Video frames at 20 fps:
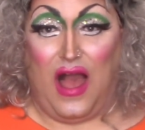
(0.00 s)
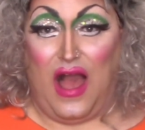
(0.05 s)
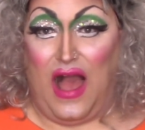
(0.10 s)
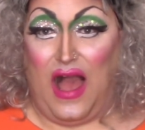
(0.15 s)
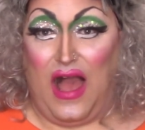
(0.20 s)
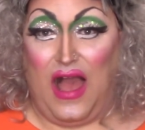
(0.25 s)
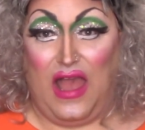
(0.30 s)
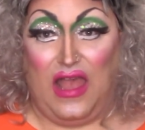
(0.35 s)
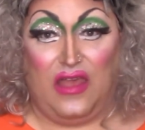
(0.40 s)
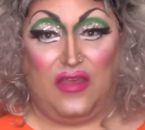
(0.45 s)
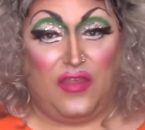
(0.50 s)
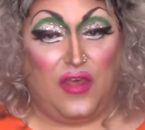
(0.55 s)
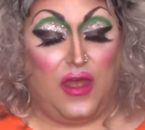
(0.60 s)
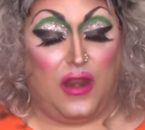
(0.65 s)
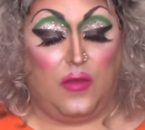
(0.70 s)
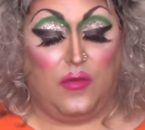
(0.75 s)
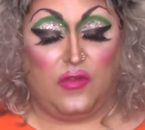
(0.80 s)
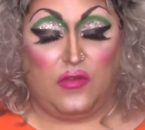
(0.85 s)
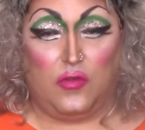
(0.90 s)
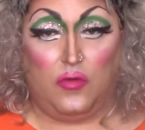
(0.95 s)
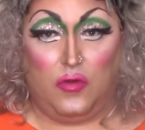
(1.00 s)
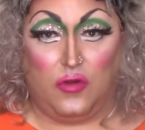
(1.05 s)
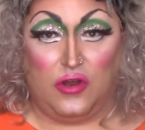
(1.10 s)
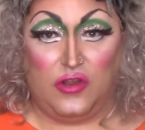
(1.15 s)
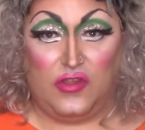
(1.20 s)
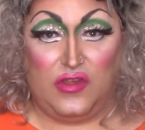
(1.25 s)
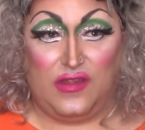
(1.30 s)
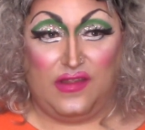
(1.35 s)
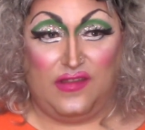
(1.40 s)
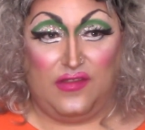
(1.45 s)
I thought it was
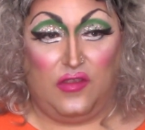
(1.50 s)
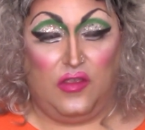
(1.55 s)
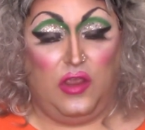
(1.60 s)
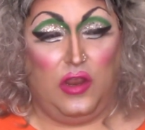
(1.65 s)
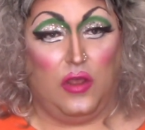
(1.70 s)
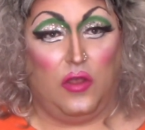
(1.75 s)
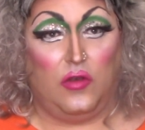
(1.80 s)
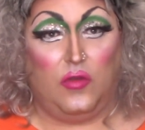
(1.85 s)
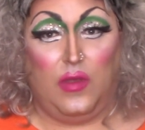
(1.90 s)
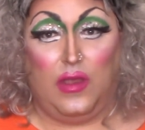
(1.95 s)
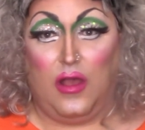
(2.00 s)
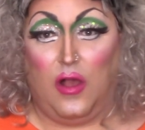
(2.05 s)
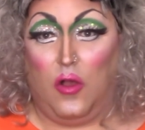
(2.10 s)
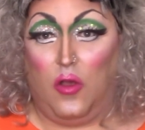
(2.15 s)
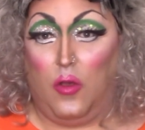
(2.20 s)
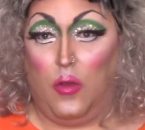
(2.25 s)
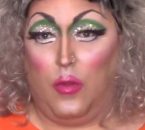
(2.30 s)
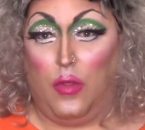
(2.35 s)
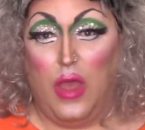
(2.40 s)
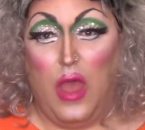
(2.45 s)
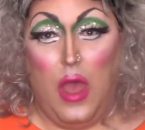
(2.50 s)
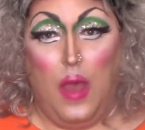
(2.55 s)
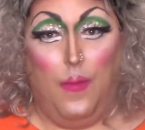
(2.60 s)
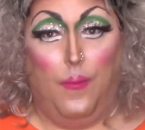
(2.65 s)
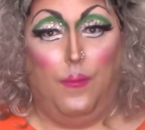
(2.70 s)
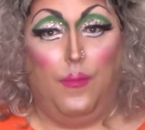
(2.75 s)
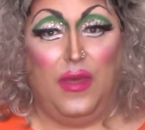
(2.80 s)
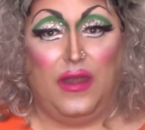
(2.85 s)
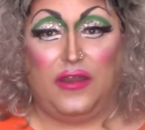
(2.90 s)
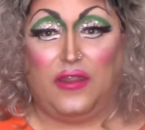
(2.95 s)
gorgeous, doing a whole
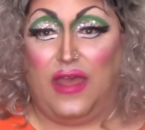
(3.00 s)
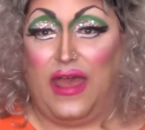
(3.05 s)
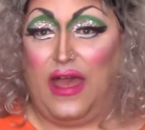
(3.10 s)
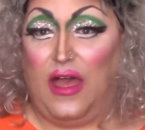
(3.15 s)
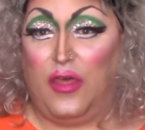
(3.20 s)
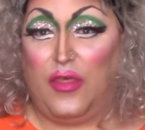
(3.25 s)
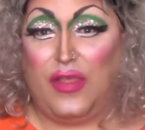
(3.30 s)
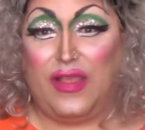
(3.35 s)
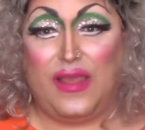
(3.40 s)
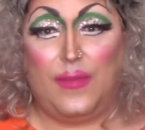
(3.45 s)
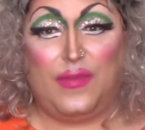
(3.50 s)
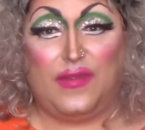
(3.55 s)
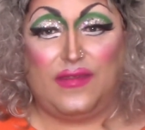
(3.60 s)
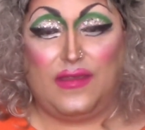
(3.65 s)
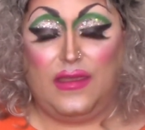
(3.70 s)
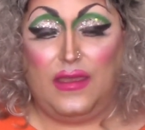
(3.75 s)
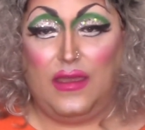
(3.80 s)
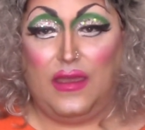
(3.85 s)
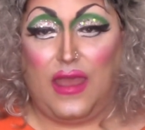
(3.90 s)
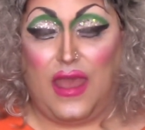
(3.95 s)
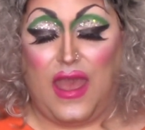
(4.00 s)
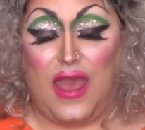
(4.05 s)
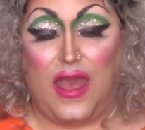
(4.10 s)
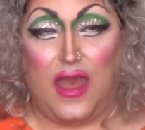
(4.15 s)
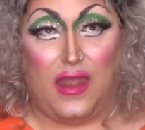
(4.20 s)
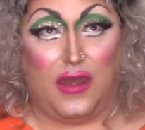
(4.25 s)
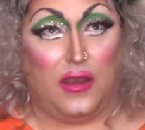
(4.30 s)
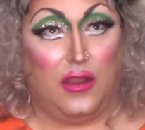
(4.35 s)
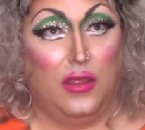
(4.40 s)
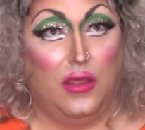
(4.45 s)
mental health lip sync,
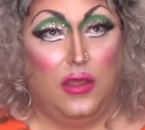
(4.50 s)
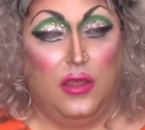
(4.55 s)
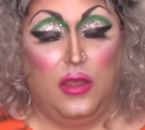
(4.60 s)
and